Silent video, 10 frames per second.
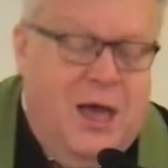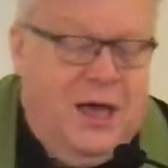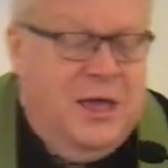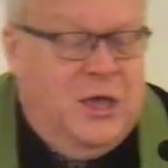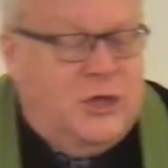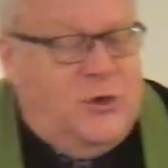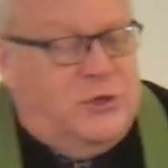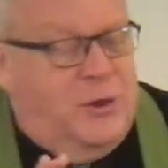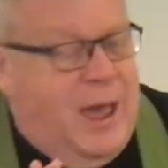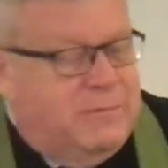uh, you,
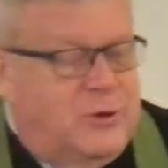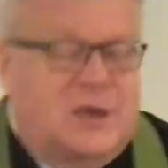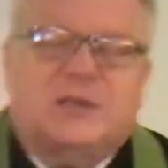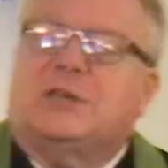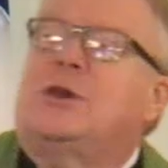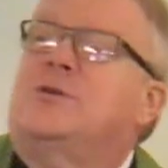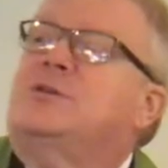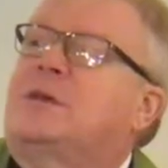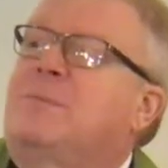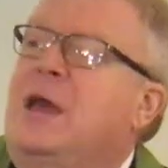you have to
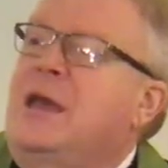excuse him.